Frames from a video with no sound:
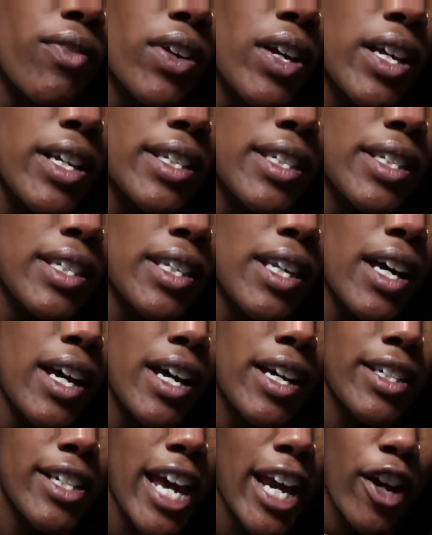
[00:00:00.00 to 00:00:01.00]

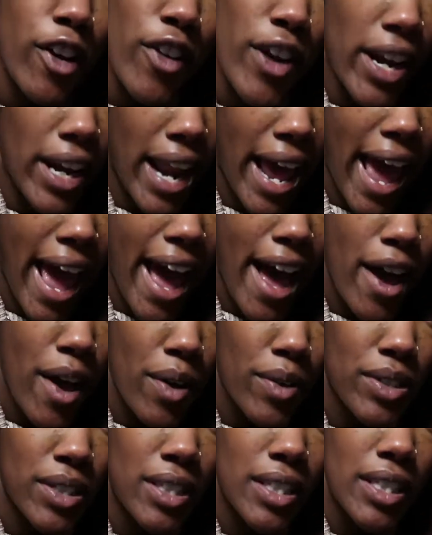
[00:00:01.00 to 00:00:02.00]
us decorating the
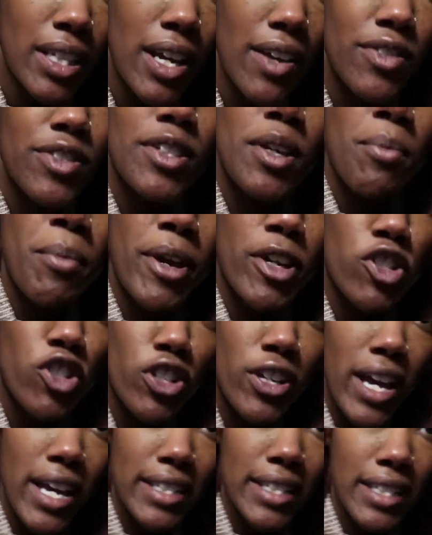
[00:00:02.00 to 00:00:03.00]
house and stuff. So make sure
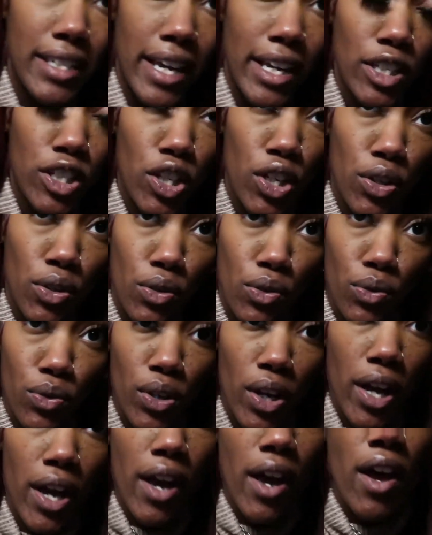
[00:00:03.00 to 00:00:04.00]
y'all stay
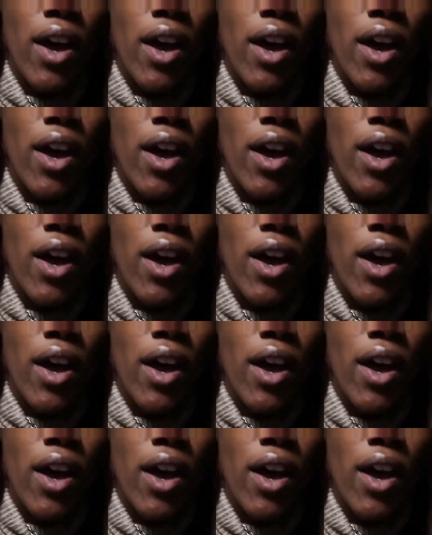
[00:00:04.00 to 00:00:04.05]
tuned